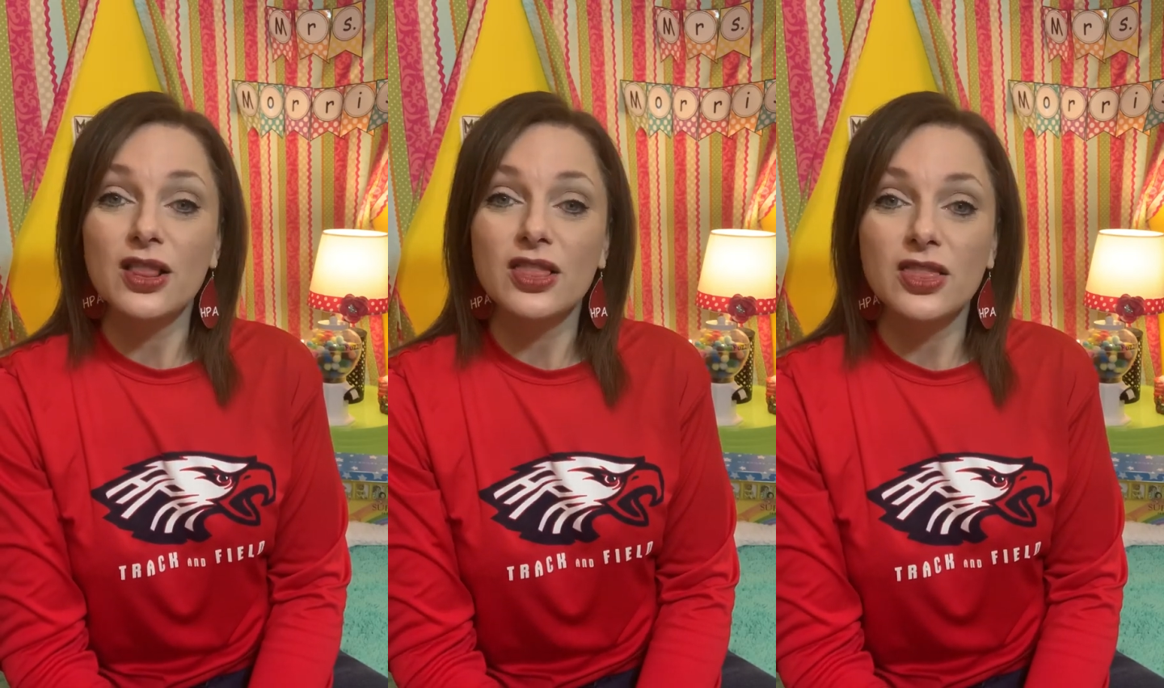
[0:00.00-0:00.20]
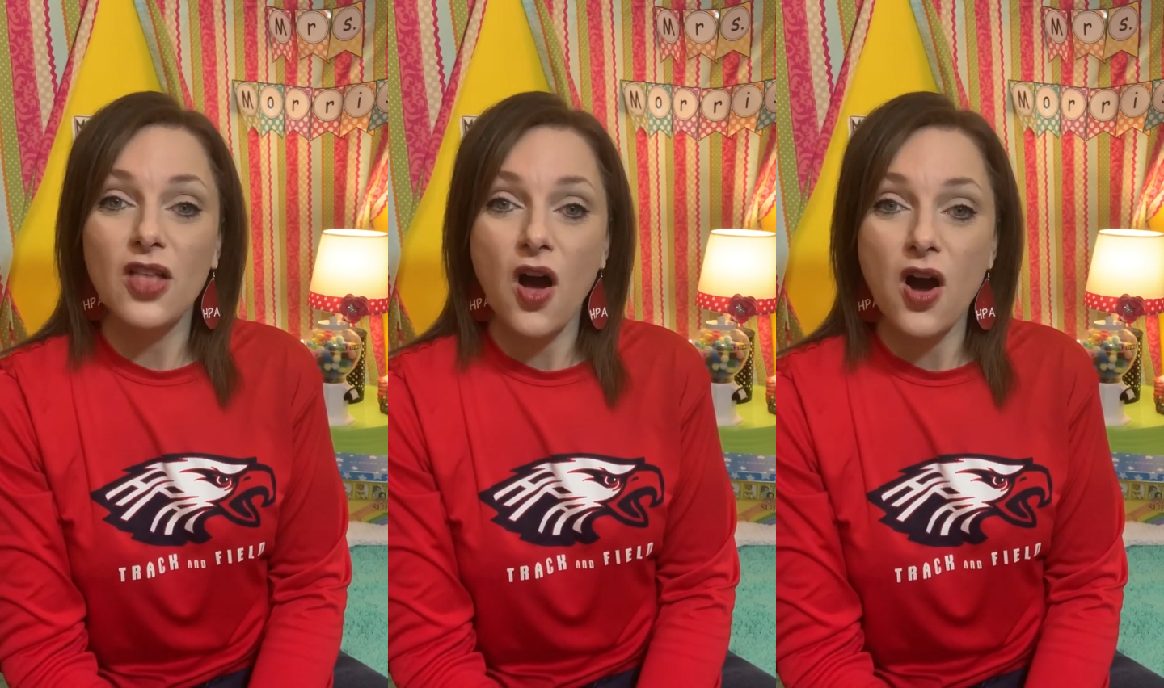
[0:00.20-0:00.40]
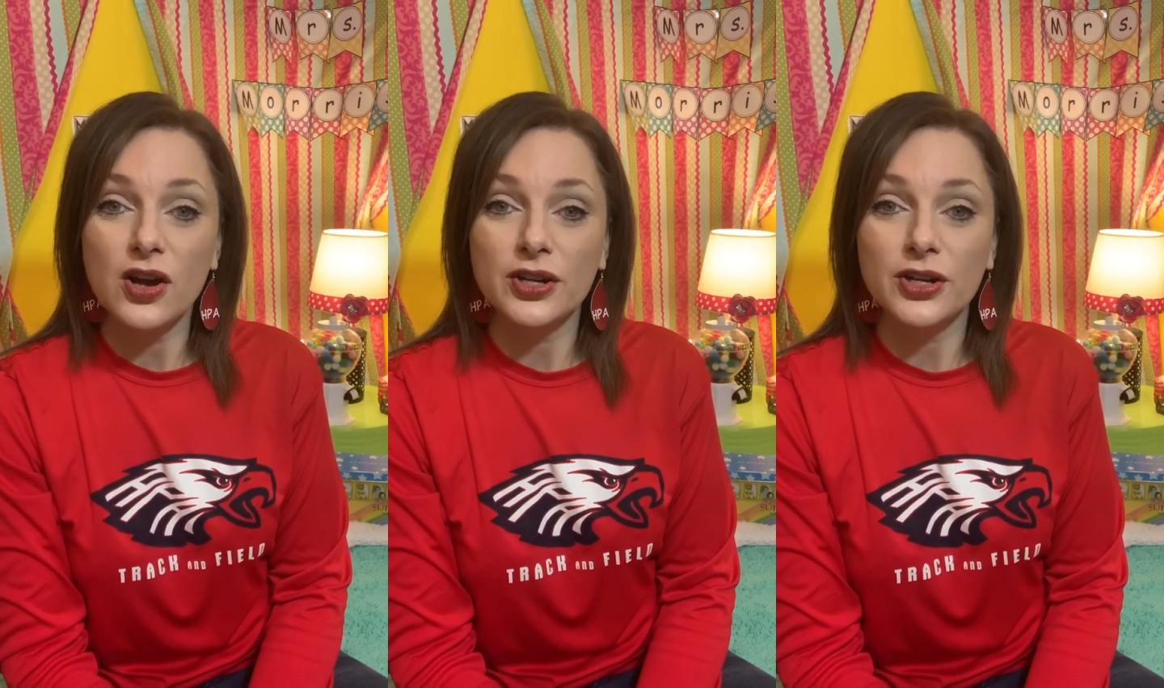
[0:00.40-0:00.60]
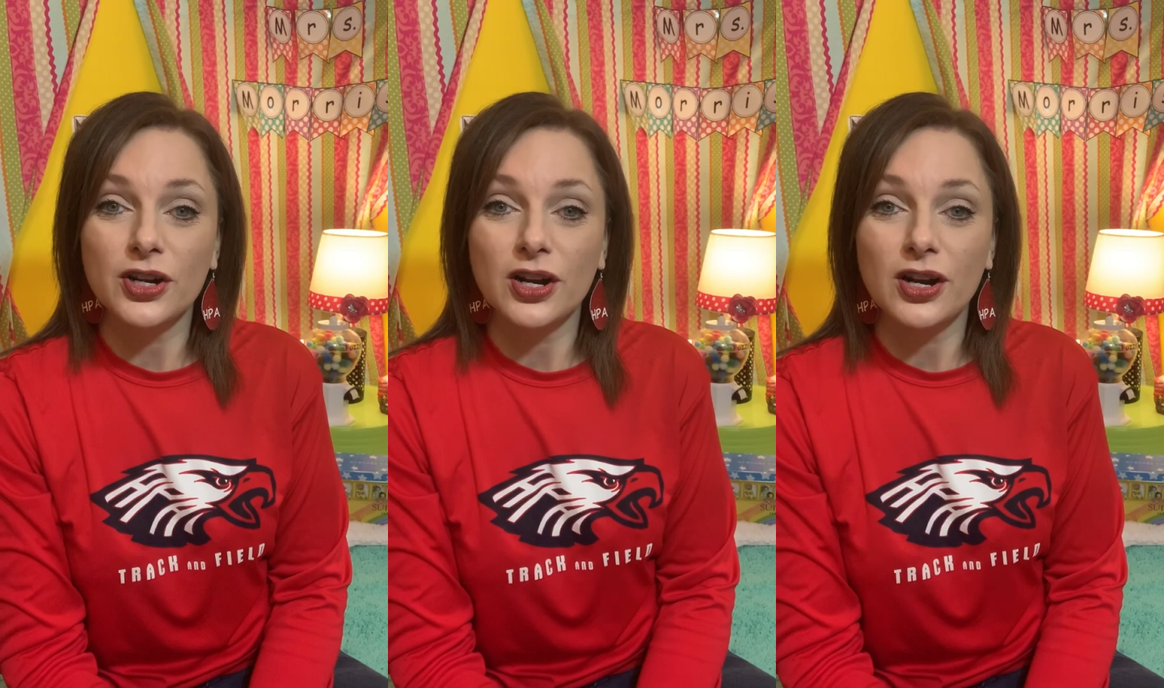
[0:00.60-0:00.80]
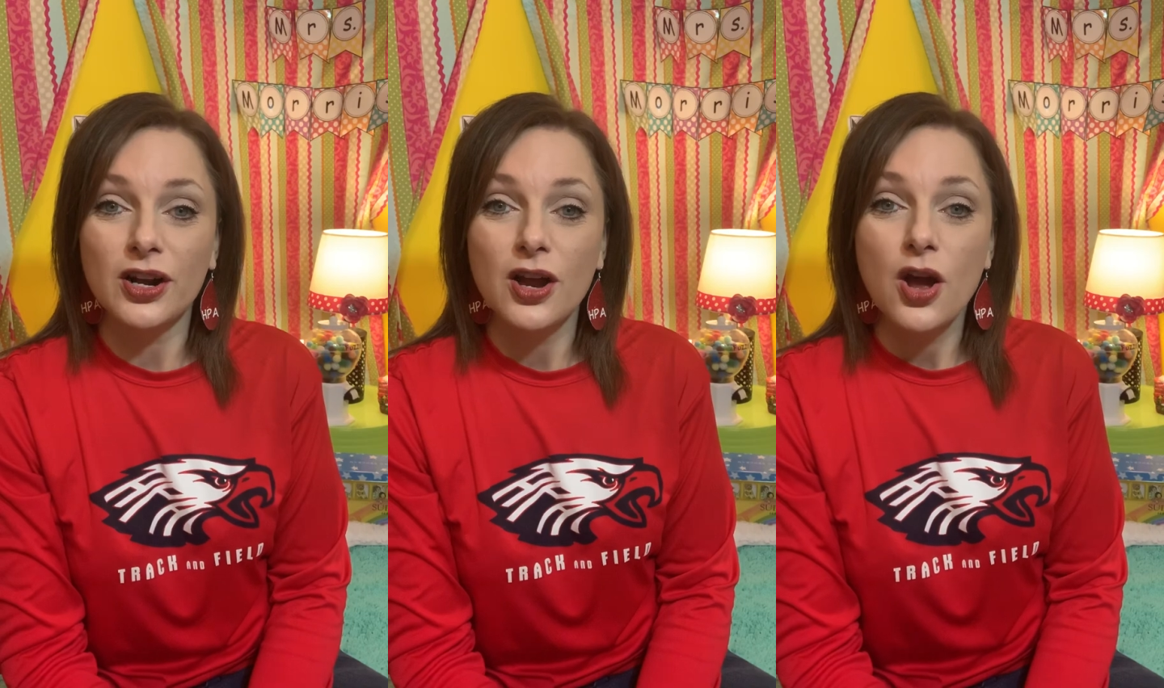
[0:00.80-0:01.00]

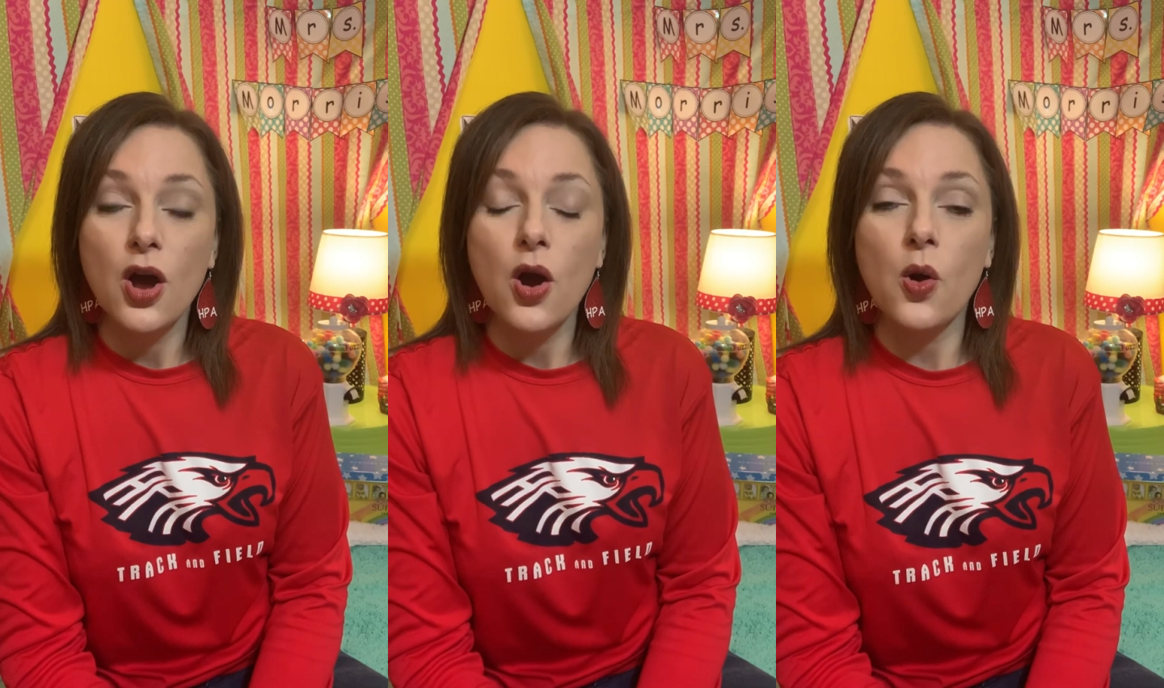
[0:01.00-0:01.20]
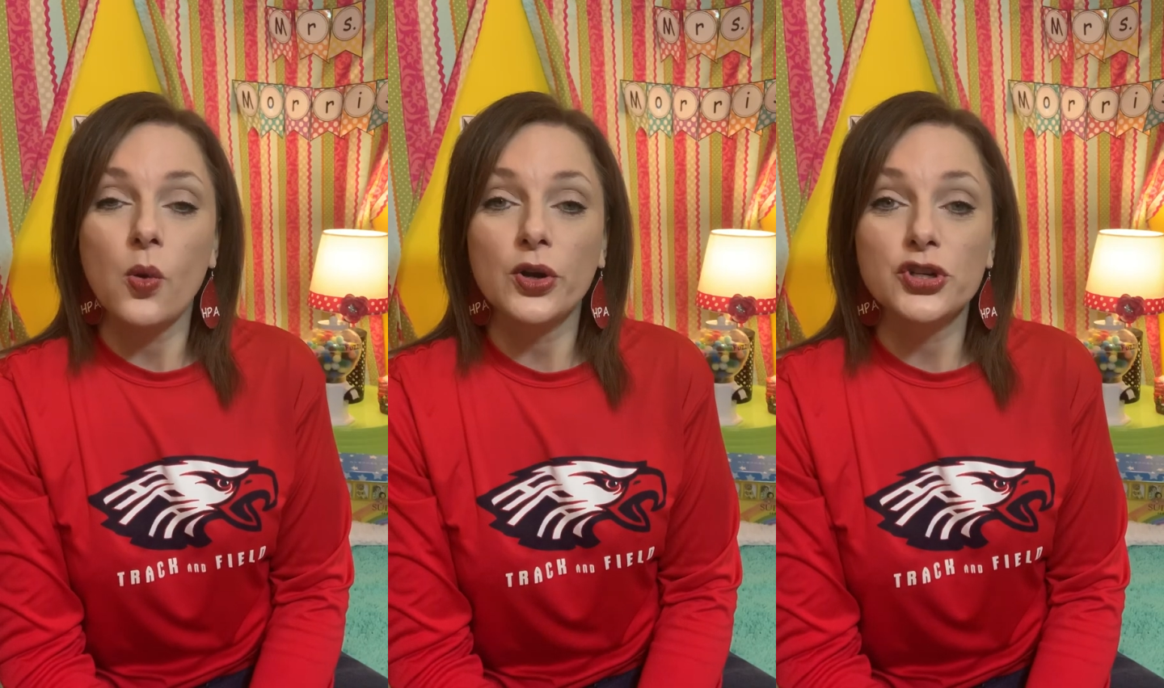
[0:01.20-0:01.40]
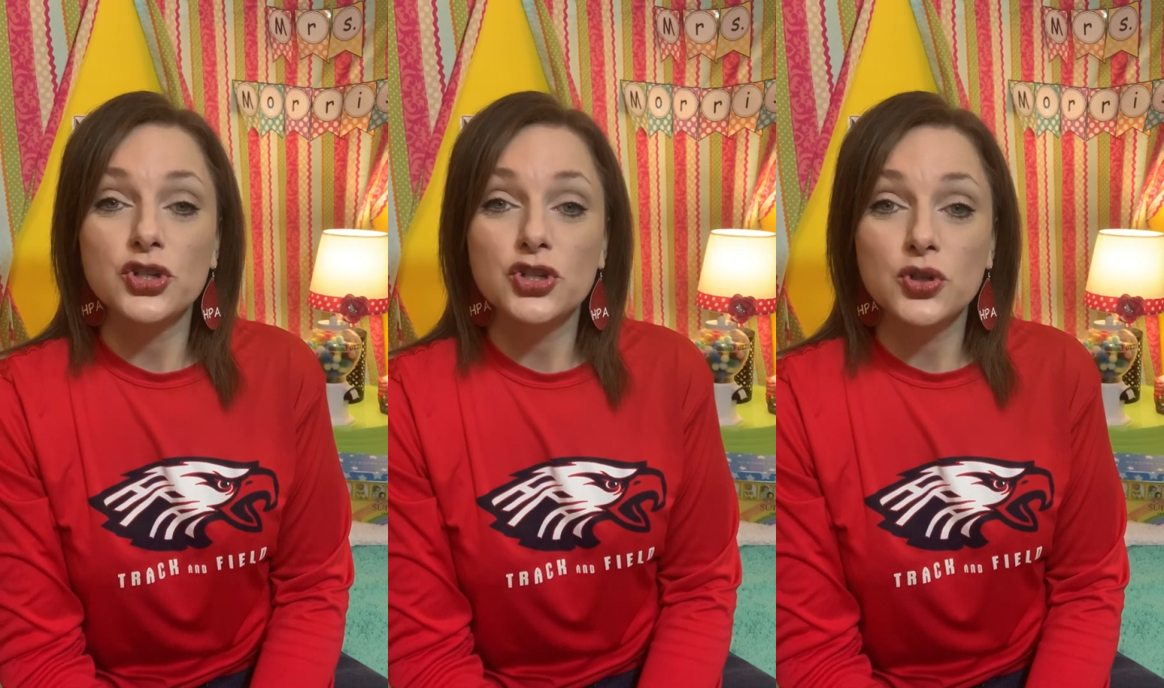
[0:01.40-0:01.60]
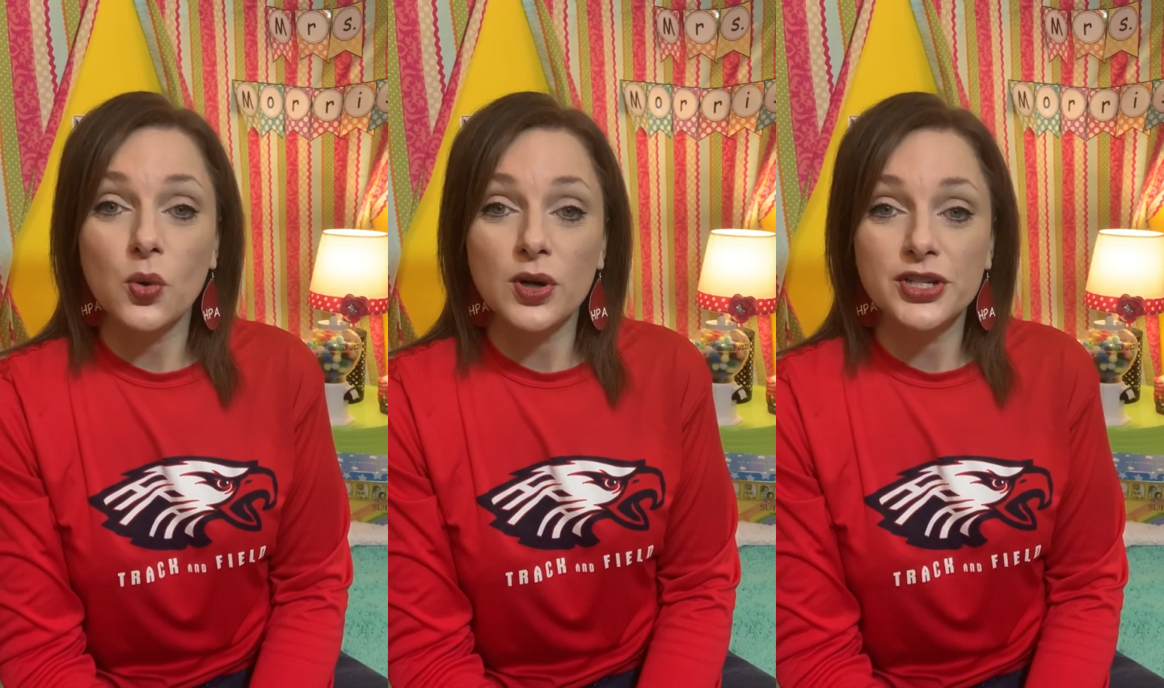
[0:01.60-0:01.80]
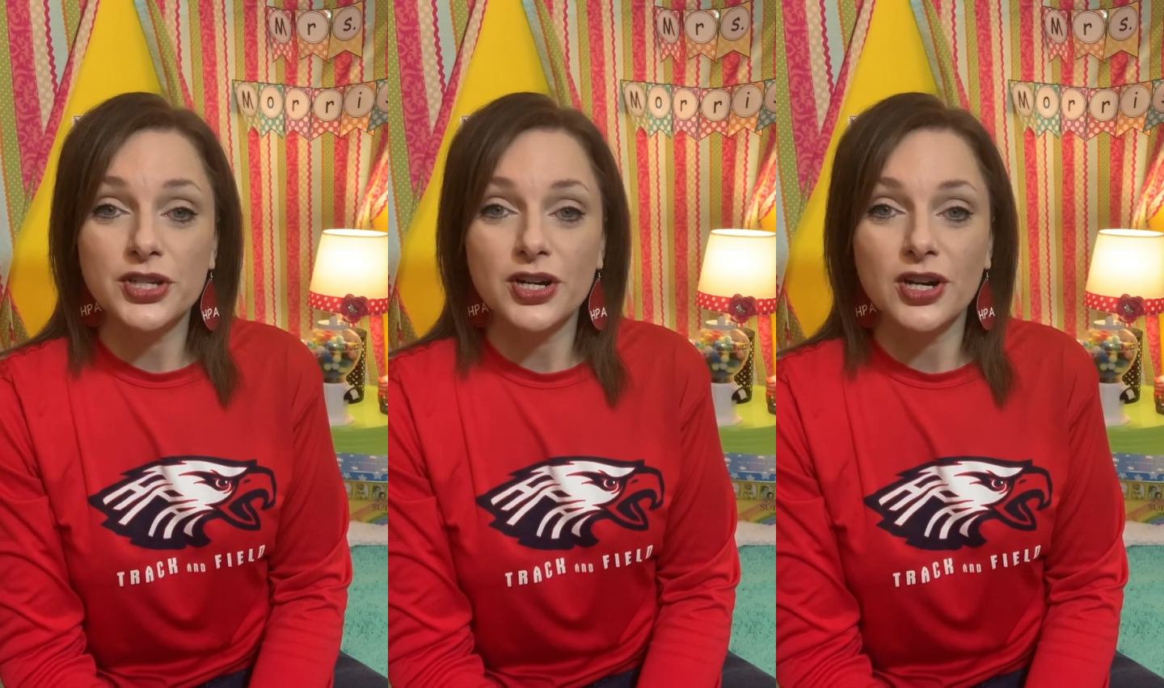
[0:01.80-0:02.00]
longer or
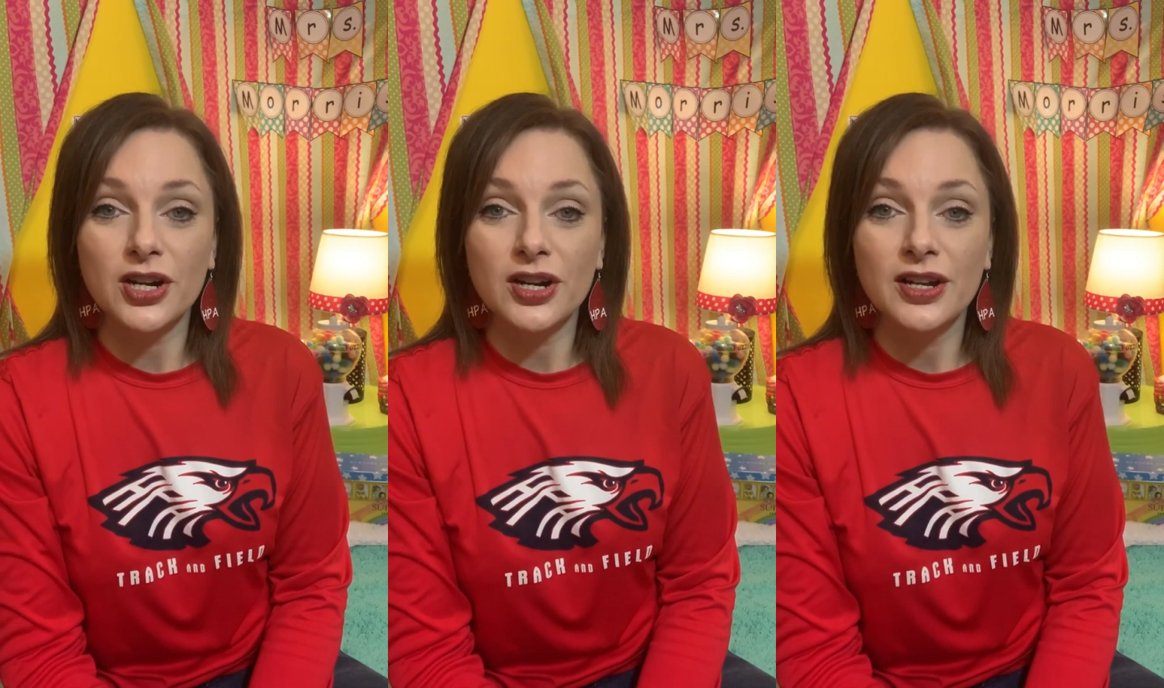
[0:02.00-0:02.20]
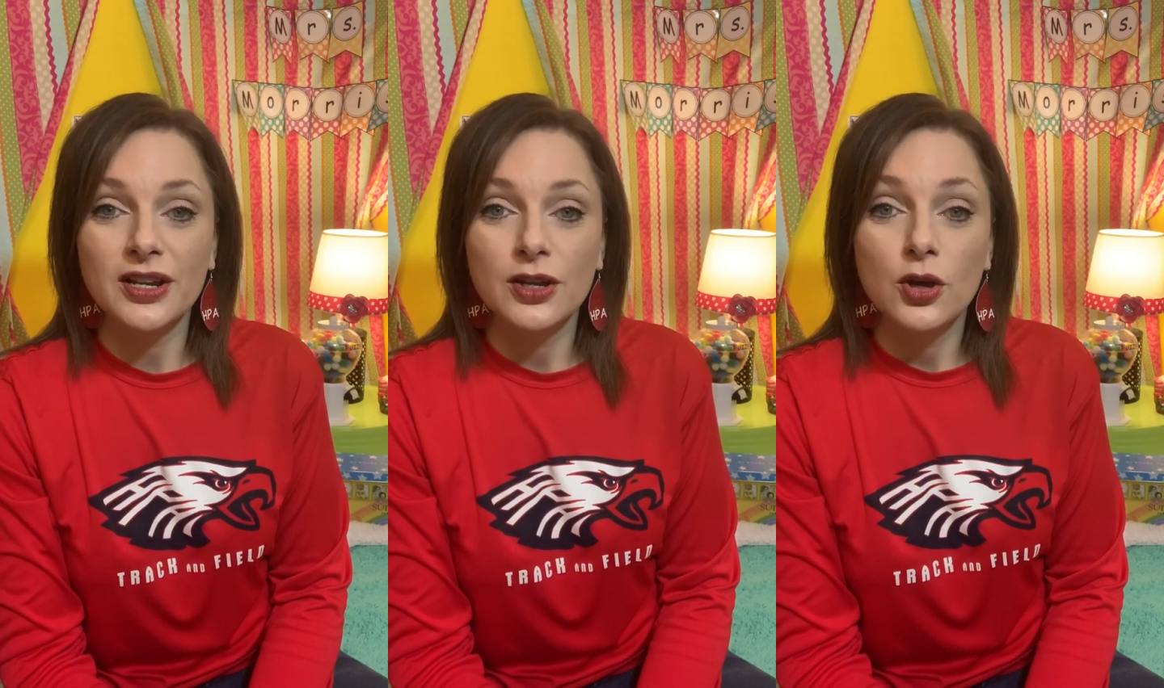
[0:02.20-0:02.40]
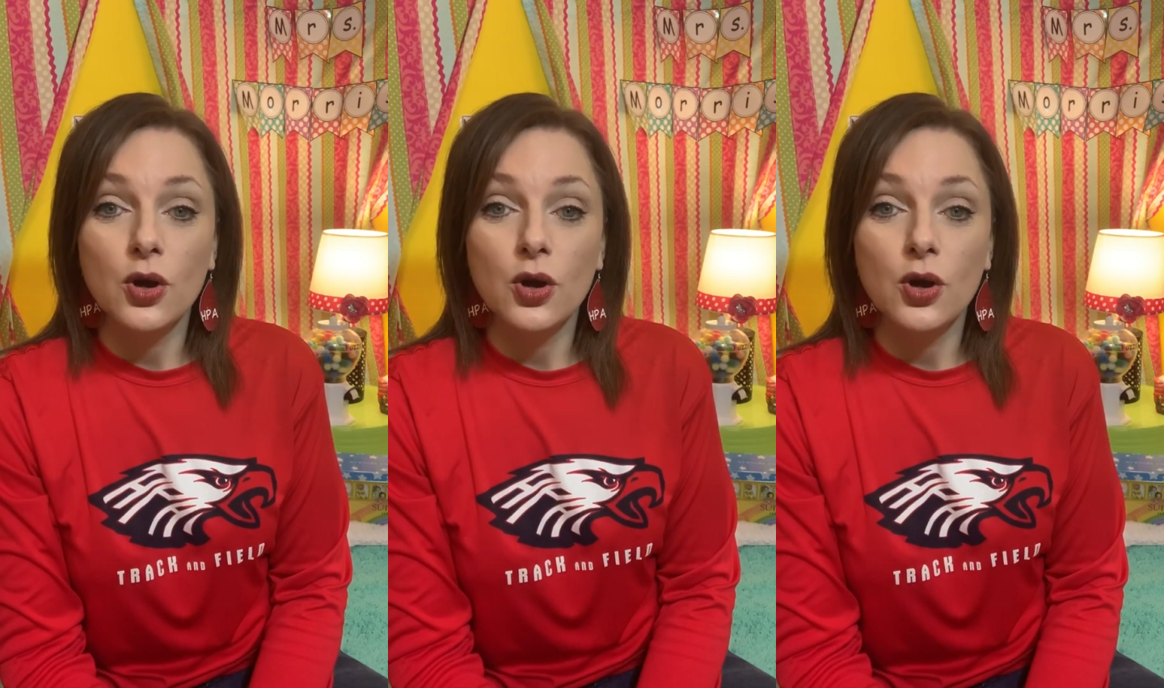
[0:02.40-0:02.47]
shorter